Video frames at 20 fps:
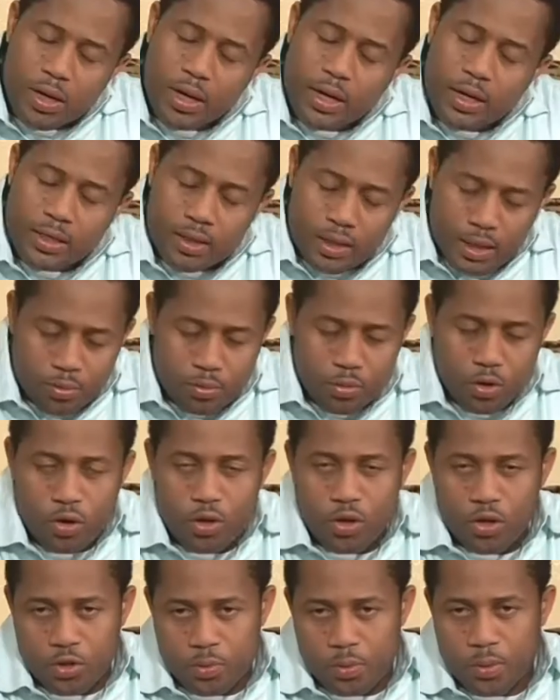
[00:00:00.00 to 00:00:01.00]
Madam,
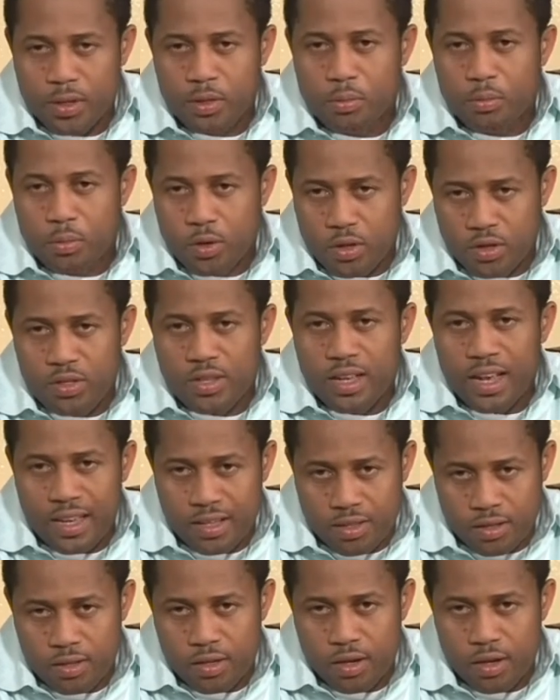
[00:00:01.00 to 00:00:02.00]
your husband must
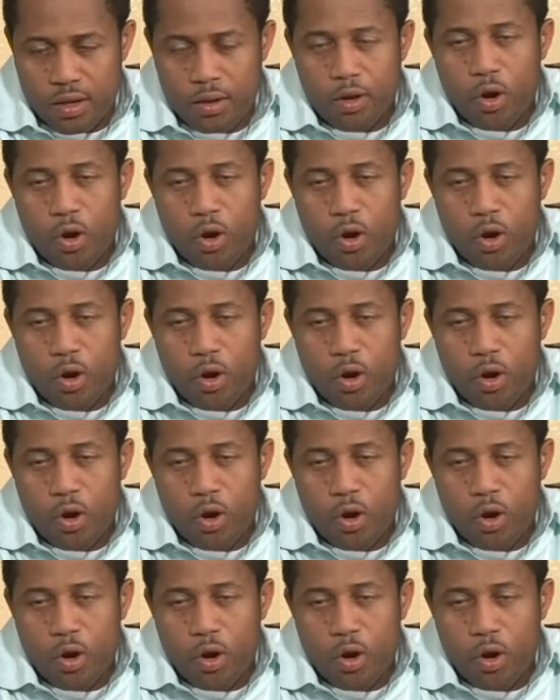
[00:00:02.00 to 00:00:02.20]
answer